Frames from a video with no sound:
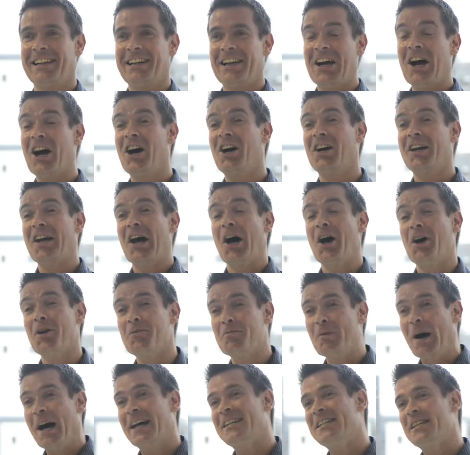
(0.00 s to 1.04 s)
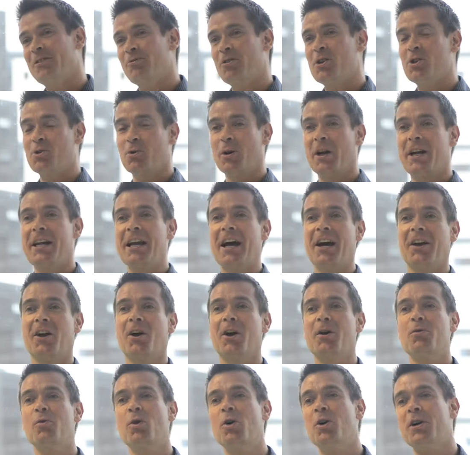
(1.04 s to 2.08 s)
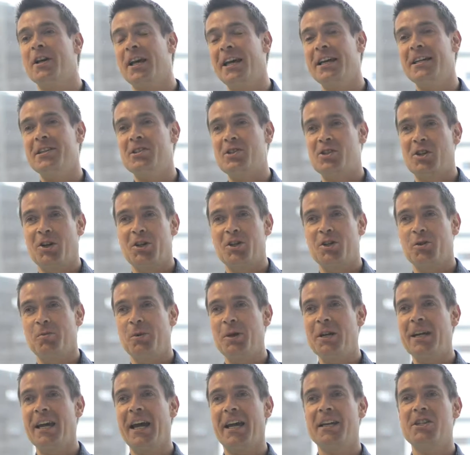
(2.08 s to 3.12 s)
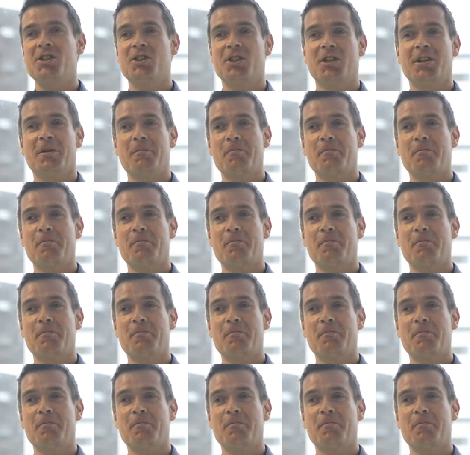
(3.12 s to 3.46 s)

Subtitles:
Hi, I'm Andy Ridgway and I work in science communication.